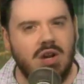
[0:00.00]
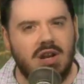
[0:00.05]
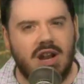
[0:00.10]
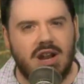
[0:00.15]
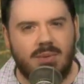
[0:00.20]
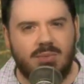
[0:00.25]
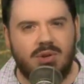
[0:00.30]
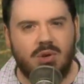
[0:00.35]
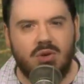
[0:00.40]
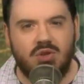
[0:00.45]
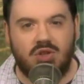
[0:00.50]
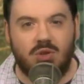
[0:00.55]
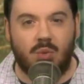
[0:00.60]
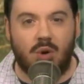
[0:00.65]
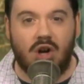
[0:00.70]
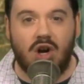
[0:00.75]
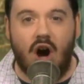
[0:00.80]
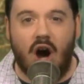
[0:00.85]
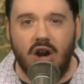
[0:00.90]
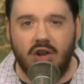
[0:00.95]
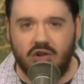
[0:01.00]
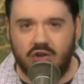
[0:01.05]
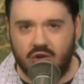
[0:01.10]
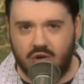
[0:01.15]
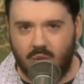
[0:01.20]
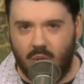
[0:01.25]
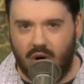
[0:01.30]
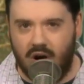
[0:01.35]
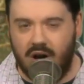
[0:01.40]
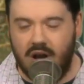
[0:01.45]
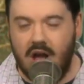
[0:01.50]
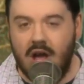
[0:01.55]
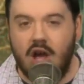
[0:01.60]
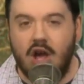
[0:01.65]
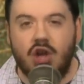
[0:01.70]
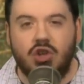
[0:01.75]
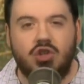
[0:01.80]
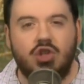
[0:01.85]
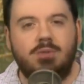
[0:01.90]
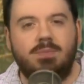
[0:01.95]
can end up doing some reconnaissance work
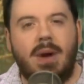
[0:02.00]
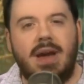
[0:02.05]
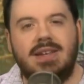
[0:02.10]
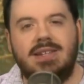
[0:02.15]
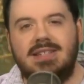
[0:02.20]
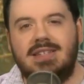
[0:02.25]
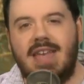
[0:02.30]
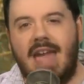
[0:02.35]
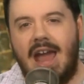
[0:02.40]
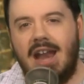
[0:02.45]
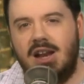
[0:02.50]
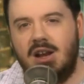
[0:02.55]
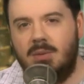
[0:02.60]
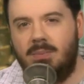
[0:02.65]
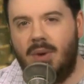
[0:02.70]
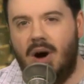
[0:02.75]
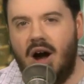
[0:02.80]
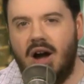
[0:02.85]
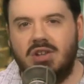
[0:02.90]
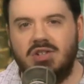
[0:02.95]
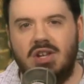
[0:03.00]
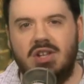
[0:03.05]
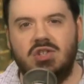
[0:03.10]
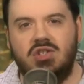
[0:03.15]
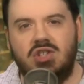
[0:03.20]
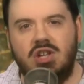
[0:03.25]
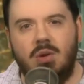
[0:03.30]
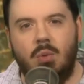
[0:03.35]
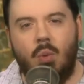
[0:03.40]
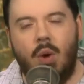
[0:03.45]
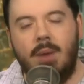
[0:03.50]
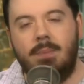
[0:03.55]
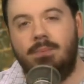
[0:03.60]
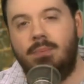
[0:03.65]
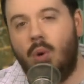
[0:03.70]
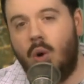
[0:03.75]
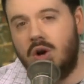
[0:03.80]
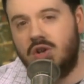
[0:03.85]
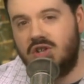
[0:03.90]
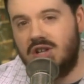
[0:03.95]
just by scanning a box and seeing what
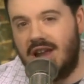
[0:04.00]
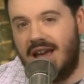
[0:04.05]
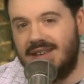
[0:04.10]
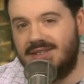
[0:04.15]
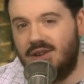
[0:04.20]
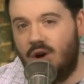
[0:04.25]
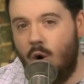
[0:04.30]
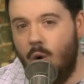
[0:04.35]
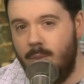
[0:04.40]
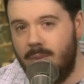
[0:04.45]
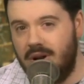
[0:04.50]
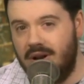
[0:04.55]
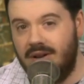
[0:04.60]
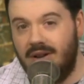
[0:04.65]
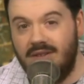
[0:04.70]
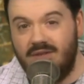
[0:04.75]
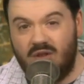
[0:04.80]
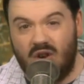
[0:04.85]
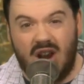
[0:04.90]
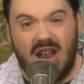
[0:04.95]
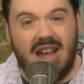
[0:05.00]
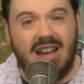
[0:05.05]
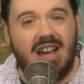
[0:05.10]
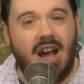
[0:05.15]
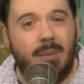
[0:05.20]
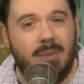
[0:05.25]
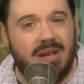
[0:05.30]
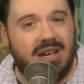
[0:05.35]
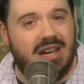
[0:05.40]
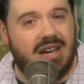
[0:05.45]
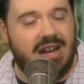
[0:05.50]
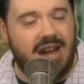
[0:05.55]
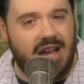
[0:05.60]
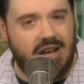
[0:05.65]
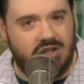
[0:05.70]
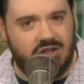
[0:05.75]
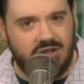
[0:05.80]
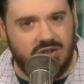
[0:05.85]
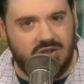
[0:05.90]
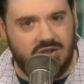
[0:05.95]
ports it has open for incoming
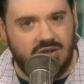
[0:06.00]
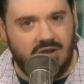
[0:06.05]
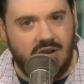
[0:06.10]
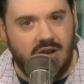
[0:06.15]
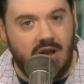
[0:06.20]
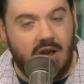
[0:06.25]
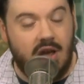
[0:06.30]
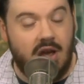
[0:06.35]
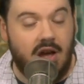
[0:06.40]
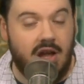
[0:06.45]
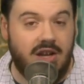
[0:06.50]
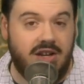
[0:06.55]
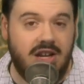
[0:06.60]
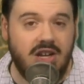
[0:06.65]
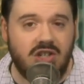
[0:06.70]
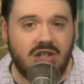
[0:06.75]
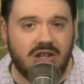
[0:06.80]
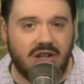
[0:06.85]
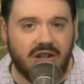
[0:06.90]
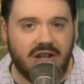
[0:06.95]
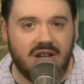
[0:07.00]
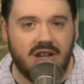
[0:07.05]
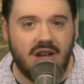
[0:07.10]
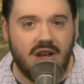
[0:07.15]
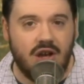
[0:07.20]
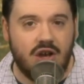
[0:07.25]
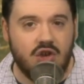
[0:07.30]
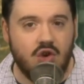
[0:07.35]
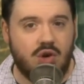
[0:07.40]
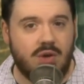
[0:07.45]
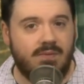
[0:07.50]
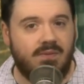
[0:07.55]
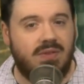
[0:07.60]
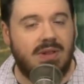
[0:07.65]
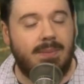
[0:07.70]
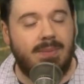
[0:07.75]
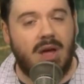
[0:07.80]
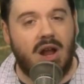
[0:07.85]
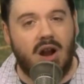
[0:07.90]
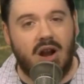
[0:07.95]
connections. Additionally, you can
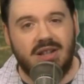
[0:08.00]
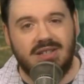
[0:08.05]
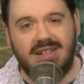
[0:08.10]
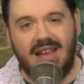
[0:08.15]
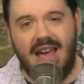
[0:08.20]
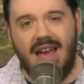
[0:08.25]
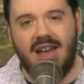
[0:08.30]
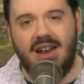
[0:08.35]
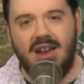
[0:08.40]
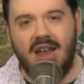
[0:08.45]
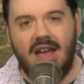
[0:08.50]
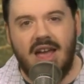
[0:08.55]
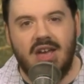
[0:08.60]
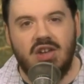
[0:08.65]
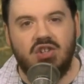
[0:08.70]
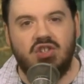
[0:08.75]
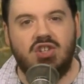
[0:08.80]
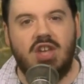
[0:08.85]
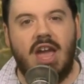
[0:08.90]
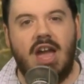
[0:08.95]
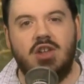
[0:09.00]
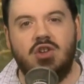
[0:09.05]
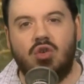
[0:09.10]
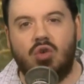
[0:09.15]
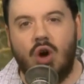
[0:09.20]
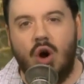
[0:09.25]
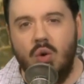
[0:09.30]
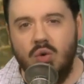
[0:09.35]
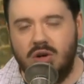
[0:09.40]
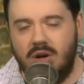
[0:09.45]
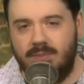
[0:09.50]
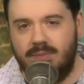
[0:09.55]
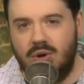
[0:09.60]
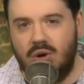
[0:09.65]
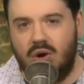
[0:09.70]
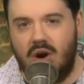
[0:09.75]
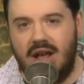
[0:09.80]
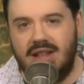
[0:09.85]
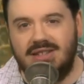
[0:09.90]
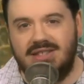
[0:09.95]
flip that on its head, scan your own
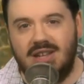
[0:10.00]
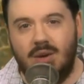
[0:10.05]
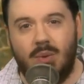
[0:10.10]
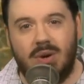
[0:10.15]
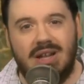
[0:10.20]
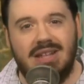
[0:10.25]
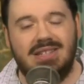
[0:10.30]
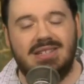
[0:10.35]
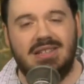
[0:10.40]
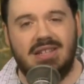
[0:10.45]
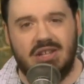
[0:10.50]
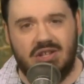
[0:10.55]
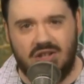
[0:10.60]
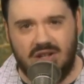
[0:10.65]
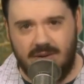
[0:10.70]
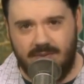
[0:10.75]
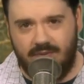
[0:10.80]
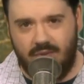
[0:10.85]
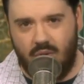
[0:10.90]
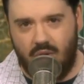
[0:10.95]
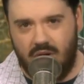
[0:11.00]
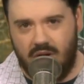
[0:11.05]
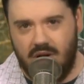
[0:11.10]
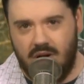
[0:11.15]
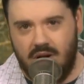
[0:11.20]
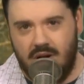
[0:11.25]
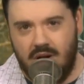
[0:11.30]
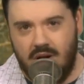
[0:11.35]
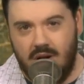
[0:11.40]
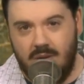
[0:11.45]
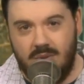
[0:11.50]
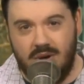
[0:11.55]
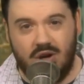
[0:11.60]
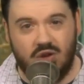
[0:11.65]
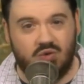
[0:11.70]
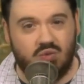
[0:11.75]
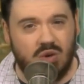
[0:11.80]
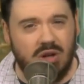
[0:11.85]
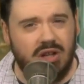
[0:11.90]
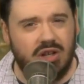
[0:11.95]
computer, and see what it's listening for.
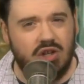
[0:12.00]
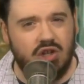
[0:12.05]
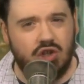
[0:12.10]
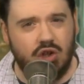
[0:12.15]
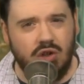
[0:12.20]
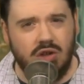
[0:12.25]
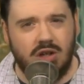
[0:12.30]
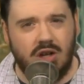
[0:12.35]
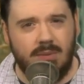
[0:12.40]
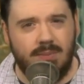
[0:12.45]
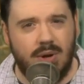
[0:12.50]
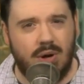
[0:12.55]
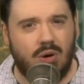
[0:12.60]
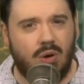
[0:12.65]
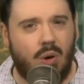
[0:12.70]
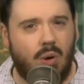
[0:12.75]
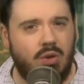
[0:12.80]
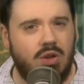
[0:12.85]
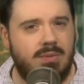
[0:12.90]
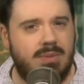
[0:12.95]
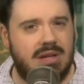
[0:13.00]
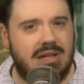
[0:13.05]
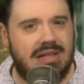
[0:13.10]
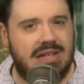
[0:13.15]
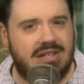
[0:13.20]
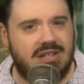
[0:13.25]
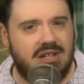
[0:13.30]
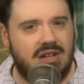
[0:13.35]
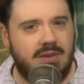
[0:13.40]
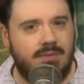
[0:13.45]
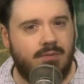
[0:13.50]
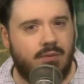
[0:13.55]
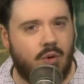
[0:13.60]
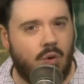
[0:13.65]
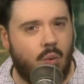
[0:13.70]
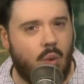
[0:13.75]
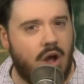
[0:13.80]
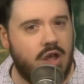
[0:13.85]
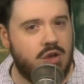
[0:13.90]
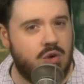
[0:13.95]
Because really, shouldn't the computer only be listening
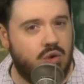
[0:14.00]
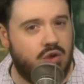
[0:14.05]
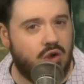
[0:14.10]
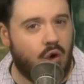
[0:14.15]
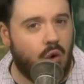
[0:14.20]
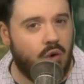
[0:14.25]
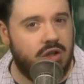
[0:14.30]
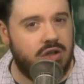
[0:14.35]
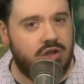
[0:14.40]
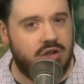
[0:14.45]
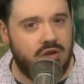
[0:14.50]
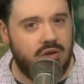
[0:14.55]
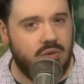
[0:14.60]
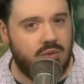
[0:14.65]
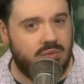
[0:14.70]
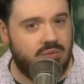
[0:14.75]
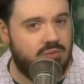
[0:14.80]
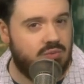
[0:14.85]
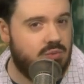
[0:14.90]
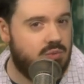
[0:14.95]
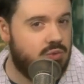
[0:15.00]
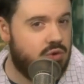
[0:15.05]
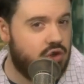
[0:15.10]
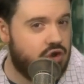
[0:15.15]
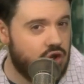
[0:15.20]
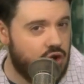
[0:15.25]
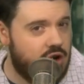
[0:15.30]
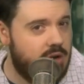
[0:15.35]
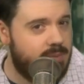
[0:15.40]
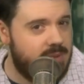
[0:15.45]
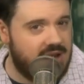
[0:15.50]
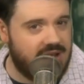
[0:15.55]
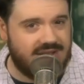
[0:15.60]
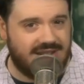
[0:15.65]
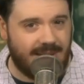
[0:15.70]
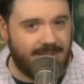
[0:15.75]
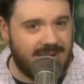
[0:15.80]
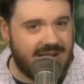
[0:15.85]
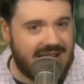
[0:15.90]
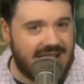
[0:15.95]
for what you told it to? Should it be
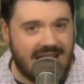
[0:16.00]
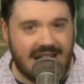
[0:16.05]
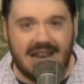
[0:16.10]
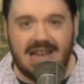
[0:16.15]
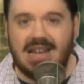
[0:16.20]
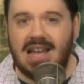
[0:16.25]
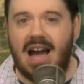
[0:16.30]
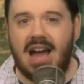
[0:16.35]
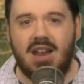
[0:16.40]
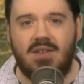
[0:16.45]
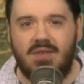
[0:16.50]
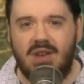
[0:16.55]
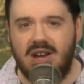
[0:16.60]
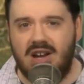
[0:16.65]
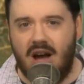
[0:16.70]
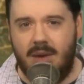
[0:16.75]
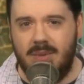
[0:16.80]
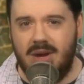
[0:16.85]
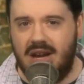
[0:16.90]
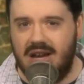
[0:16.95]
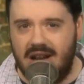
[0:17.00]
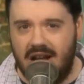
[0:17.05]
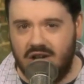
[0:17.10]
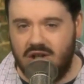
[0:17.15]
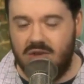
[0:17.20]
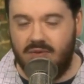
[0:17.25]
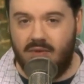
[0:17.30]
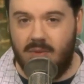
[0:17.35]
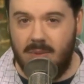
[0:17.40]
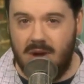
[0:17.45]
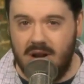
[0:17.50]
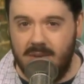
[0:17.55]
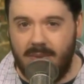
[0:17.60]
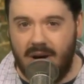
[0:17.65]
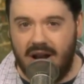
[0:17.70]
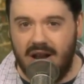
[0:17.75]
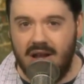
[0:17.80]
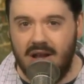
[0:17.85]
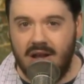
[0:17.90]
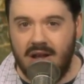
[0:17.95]
accepting any kind of incoming connection from
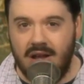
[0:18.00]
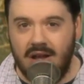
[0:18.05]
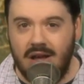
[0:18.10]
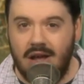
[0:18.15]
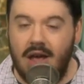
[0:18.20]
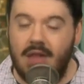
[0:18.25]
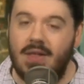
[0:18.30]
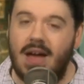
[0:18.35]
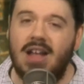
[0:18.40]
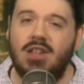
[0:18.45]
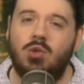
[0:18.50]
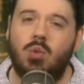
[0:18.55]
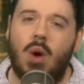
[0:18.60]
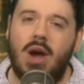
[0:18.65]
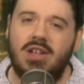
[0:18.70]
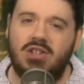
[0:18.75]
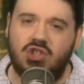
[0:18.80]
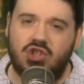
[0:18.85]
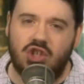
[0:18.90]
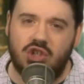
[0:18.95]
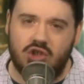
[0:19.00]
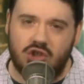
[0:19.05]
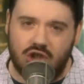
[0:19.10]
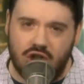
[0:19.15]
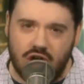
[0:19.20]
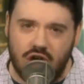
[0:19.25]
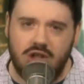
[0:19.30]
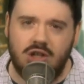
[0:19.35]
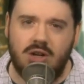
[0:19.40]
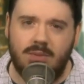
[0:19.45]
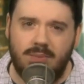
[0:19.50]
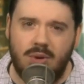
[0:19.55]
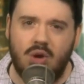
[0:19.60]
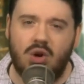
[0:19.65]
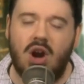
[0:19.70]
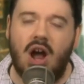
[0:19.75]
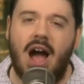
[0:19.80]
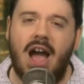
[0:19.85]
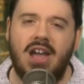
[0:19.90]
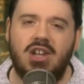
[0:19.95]
anybody? That's why it's just good
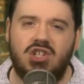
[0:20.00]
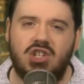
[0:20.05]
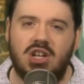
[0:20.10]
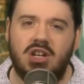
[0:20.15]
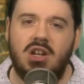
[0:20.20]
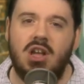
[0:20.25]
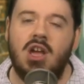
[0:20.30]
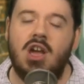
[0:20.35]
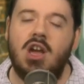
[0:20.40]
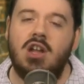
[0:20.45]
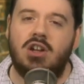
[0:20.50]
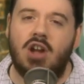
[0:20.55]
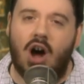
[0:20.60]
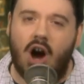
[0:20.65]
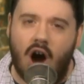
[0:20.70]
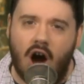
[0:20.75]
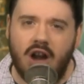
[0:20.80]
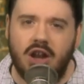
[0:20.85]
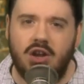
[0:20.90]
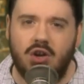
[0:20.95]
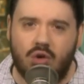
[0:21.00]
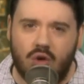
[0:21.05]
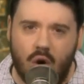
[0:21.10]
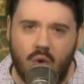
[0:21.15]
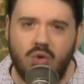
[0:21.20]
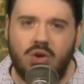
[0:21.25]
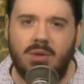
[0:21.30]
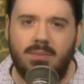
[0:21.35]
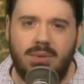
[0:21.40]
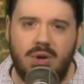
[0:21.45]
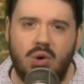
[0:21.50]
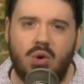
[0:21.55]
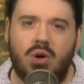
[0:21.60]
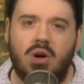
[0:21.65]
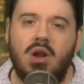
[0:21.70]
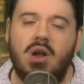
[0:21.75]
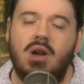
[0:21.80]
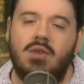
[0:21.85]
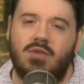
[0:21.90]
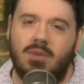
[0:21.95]
computer hygiene to audit your own
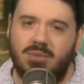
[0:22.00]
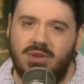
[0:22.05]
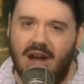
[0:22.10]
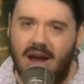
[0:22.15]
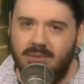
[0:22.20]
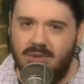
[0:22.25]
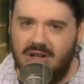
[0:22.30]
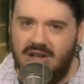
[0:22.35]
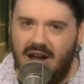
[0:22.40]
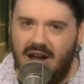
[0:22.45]
computer from time to